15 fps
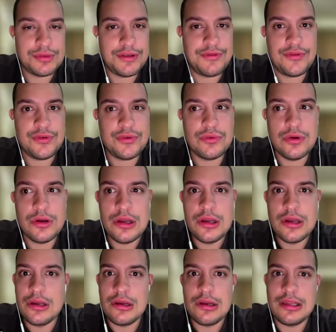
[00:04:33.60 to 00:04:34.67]
If you,
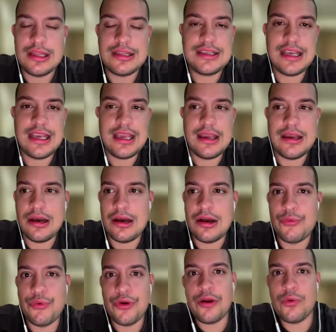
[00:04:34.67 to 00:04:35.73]
let's say,
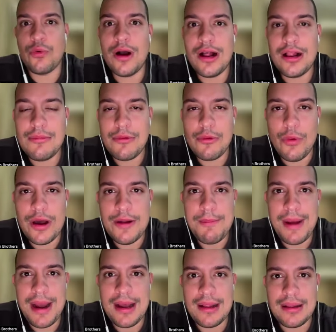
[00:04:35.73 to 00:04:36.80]
run
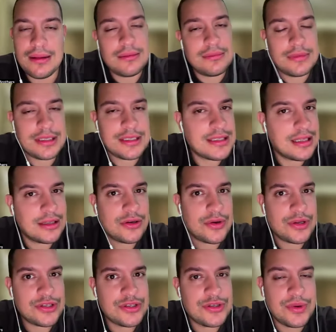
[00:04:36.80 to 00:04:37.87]
one mile, it's not
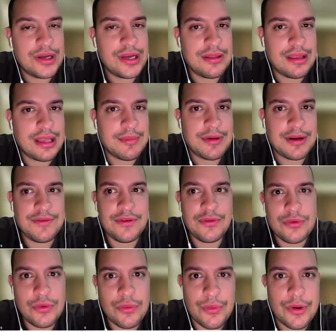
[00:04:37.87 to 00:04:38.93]
going to do anything. But if
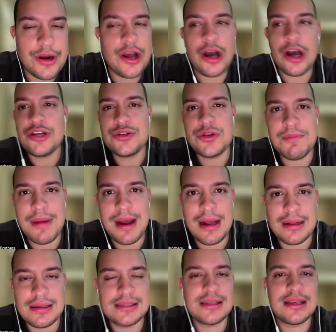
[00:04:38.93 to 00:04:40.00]
you run 100
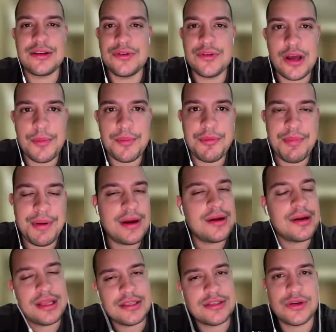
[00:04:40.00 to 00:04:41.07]
miles and you're not
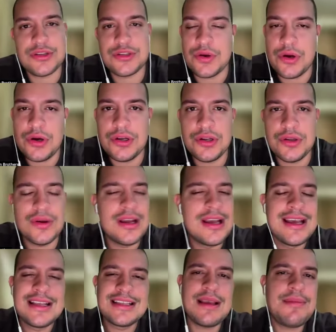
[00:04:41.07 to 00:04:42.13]
prepared, it's going to hurt you.
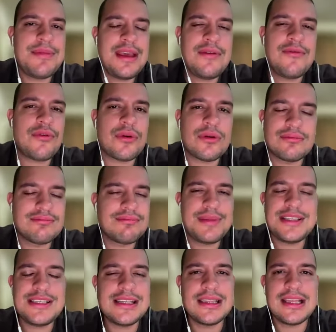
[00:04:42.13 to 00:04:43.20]
Same thing for
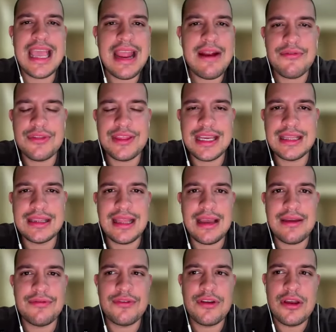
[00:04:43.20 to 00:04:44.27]
basically everything in
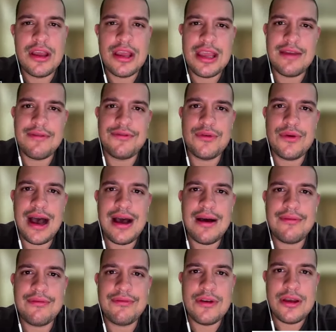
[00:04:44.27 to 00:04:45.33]
life. If you
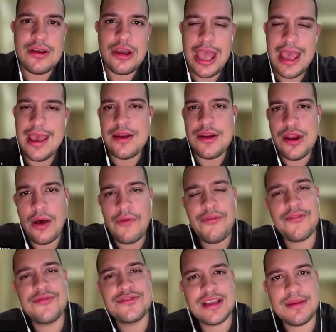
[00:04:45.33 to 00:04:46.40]
have
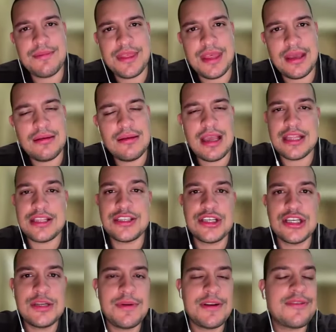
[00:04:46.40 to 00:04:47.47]
enough of something, it's
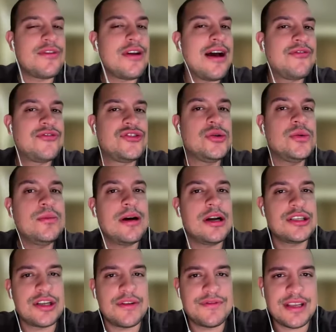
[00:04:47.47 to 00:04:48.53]
good. But if you have too
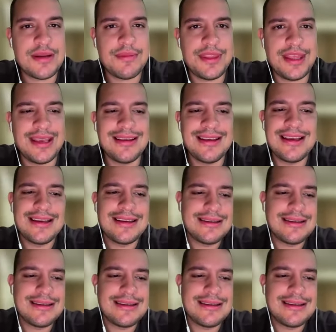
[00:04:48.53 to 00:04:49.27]
much of something,